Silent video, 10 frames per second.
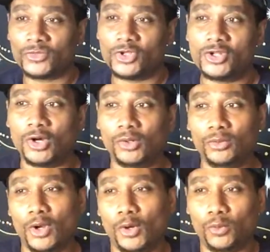you know,
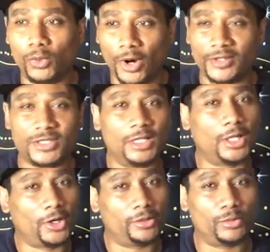work to
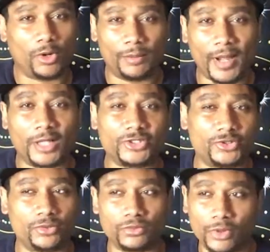learn more about
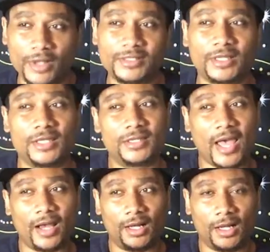you and work to get
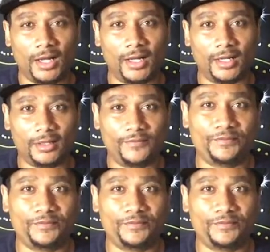that uh,